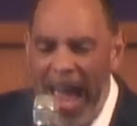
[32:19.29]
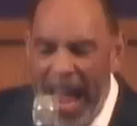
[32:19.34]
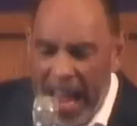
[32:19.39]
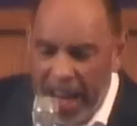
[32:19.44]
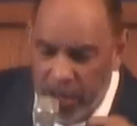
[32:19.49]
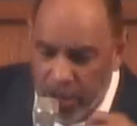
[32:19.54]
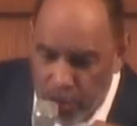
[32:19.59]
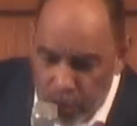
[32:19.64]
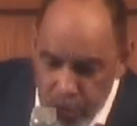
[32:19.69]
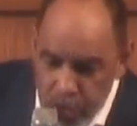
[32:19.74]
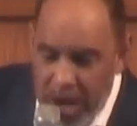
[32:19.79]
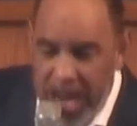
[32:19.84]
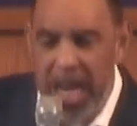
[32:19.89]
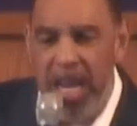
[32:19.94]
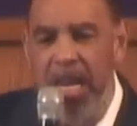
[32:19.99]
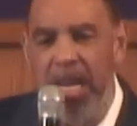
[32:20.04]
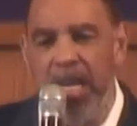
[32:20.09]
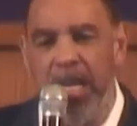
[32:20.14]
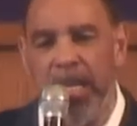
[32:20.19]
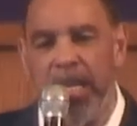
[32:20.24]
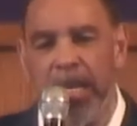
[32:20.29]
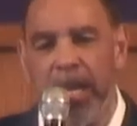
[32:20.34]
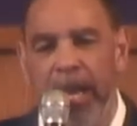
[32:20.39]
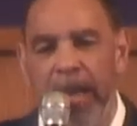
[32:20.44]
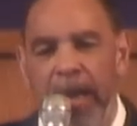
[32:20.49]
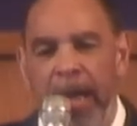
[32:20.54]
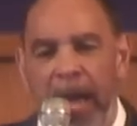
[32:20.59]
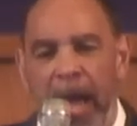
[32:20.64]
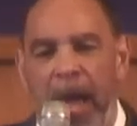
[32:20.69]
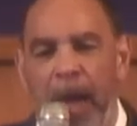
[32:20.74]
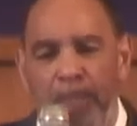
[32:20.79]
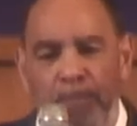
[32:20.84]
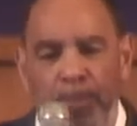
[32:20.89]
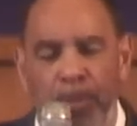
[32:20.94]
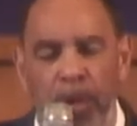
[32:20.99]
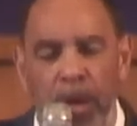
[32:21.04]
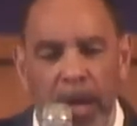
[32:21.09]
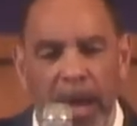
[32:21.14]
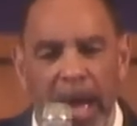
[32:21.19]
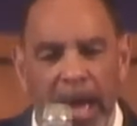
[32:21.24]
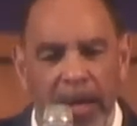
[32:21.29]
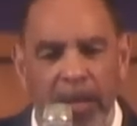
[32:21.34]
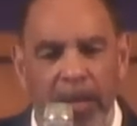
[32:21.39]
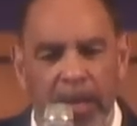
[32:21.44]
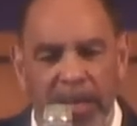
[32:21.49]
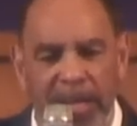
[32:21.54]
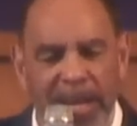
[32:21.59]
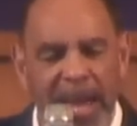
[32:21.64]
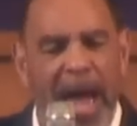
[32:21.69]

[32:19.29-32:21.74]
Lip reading: and greed and put and